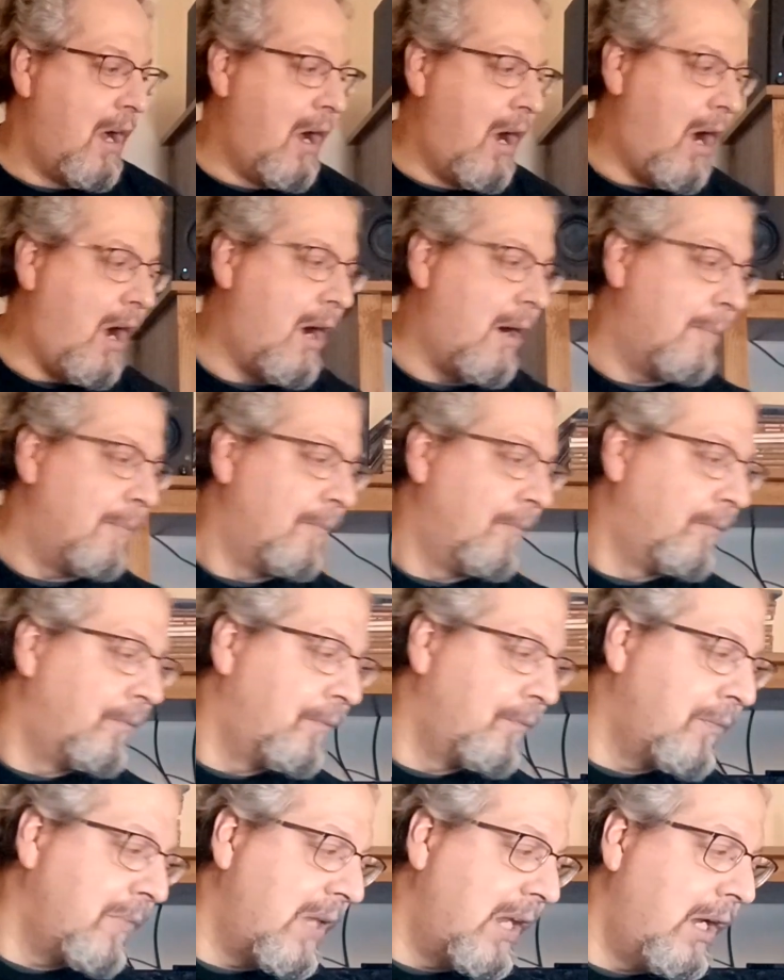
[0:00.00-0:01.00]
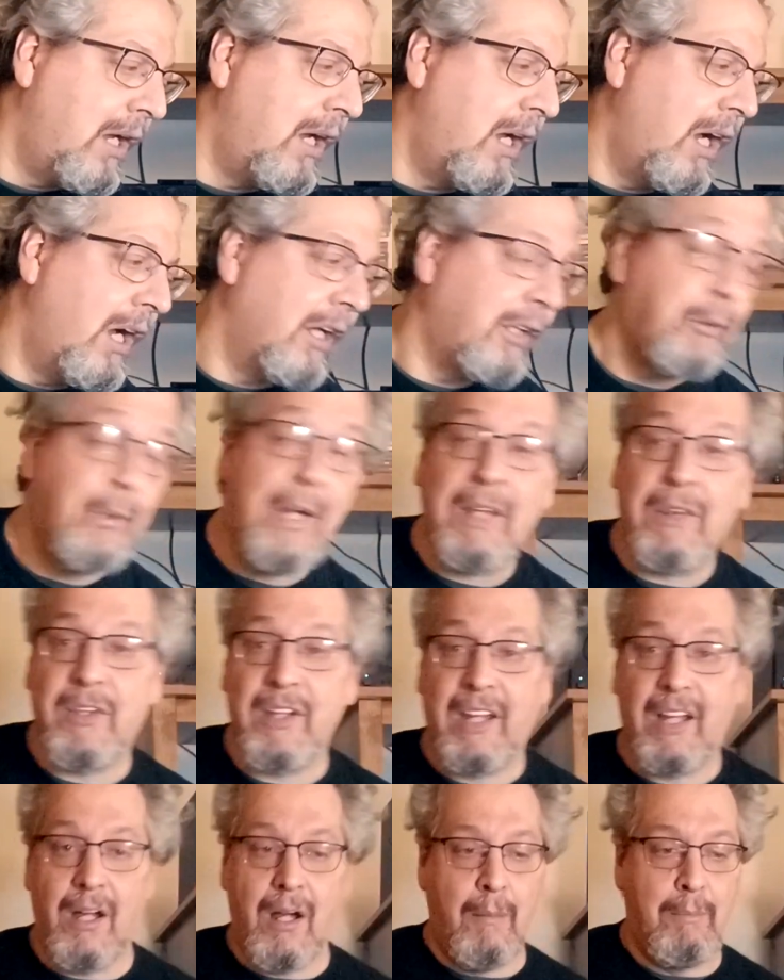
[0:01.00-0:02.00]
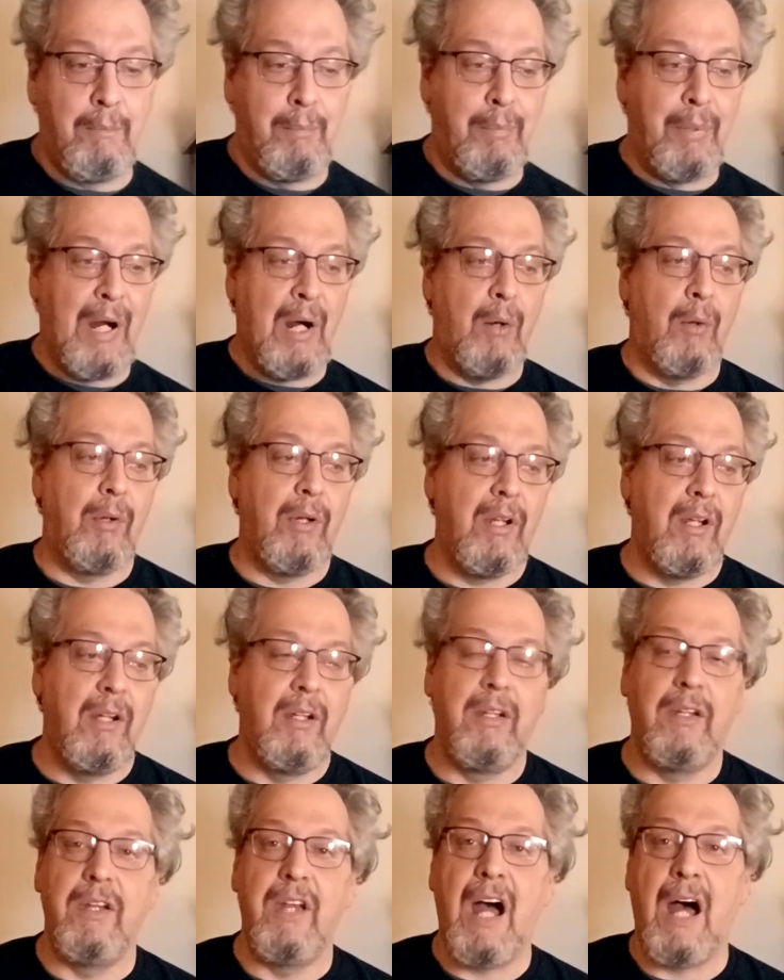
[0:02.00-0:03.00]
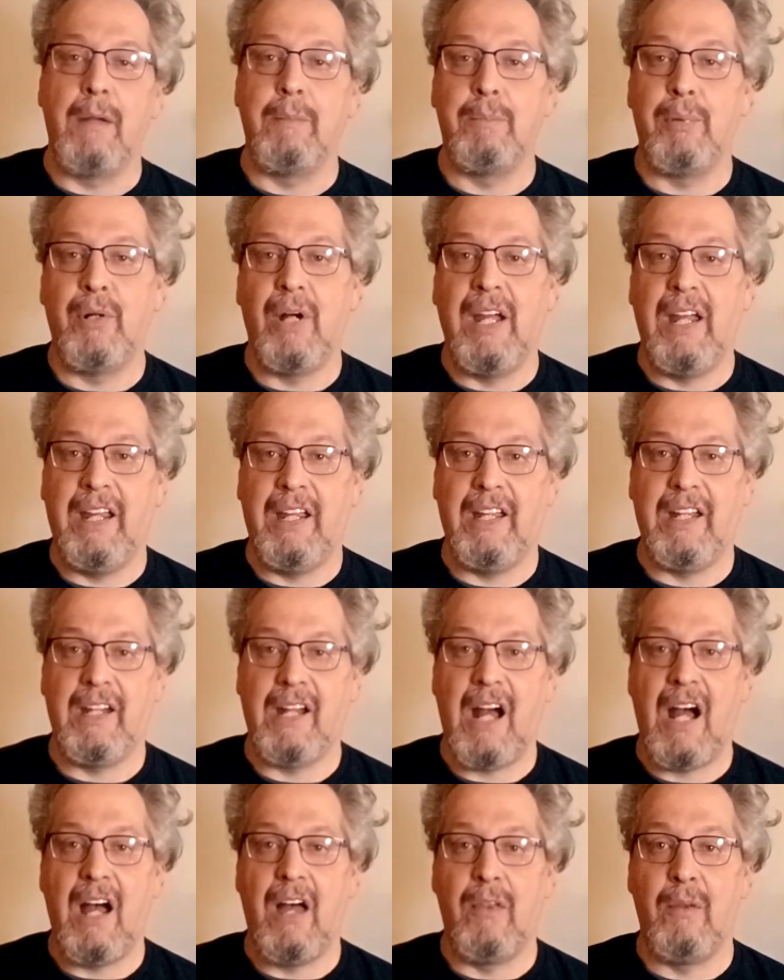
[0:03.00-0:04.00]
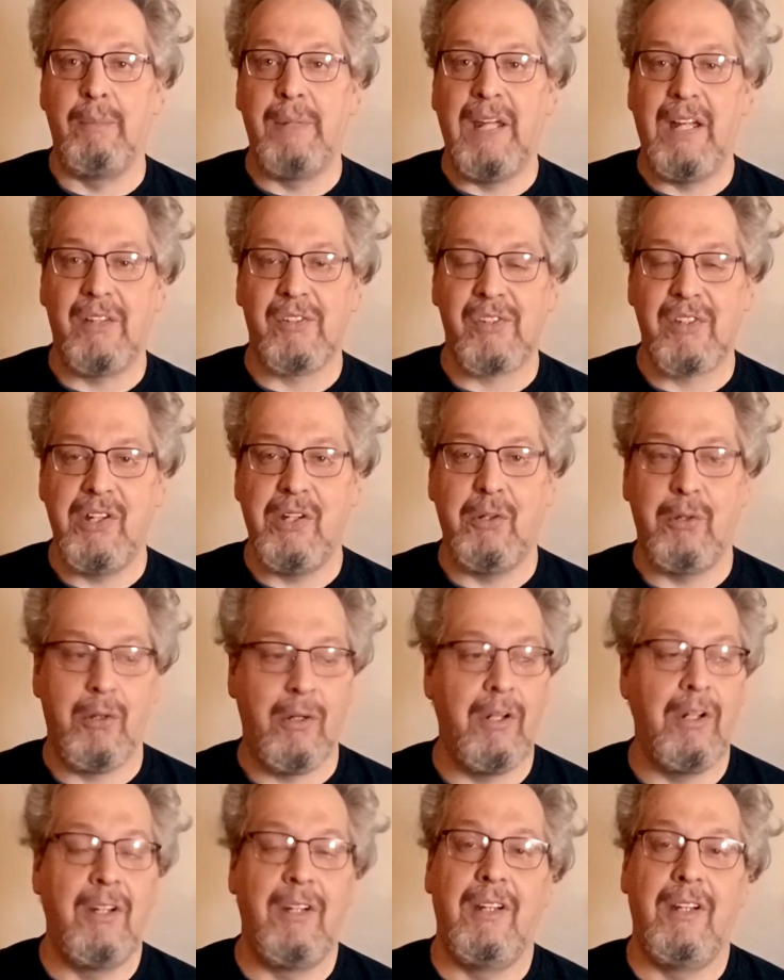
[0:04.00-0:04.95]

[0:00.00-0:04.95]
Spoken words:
A great thing about not playing it on the PS2